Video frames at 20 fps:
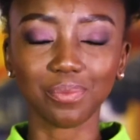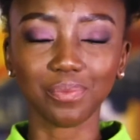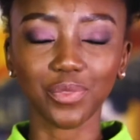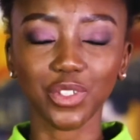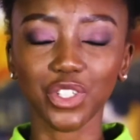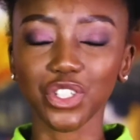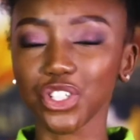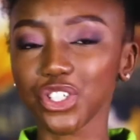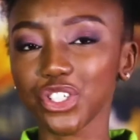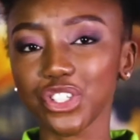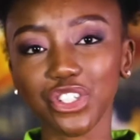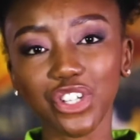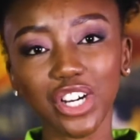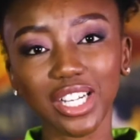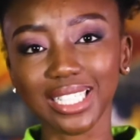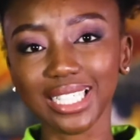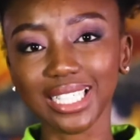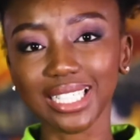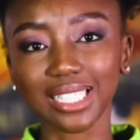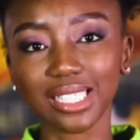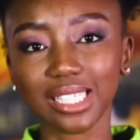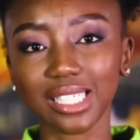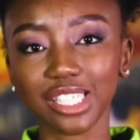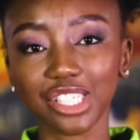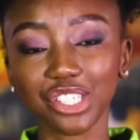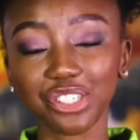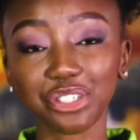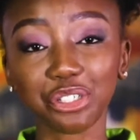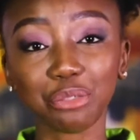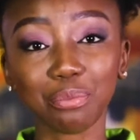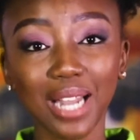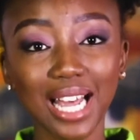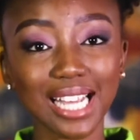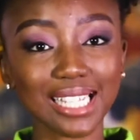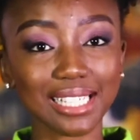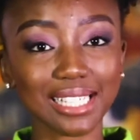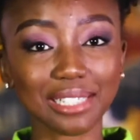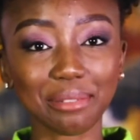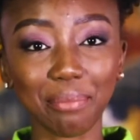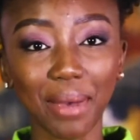You do not need an additional
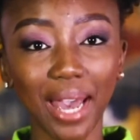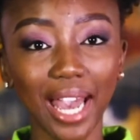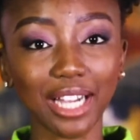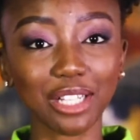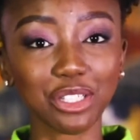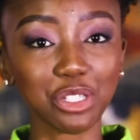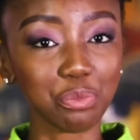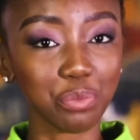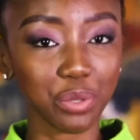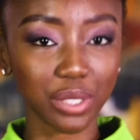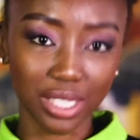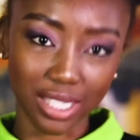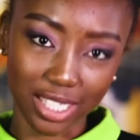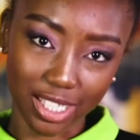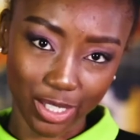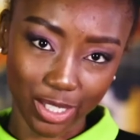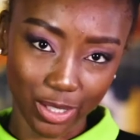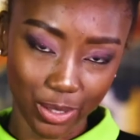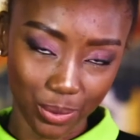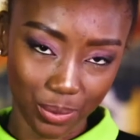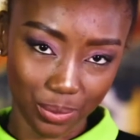plastic bag to put it into.